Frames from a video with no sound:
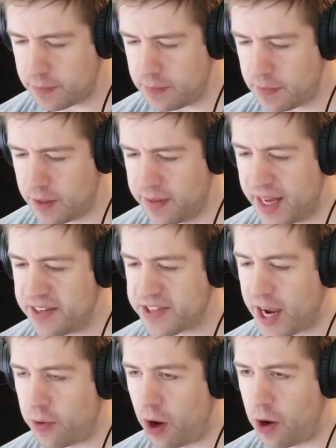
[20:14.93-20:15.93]
that is
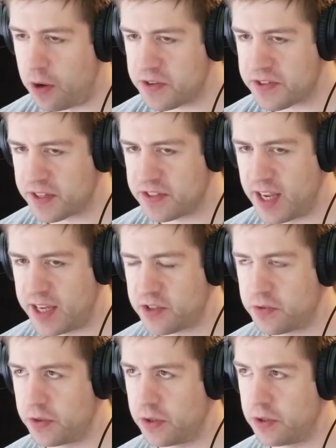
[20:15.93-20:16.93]
how all
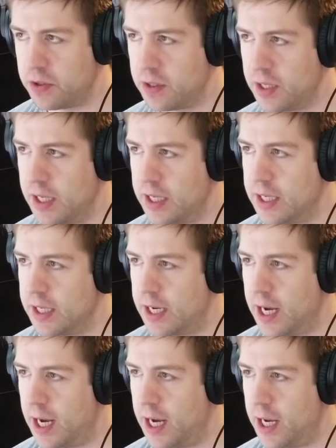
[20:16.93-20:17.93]
successful
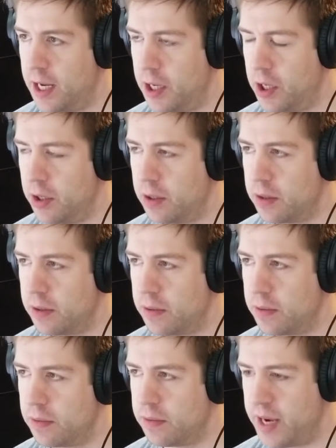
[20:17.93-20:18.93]
uh,
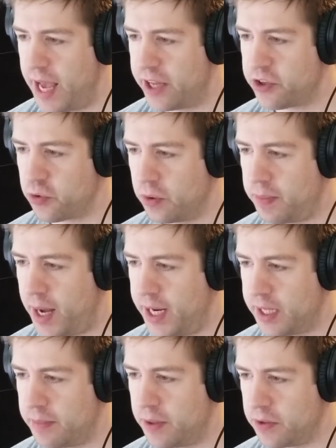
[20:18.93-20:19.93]
natural
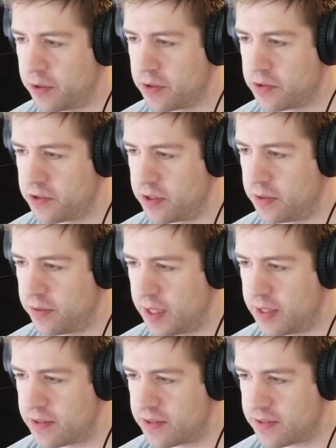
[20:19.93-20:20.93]
bodybuilders do this.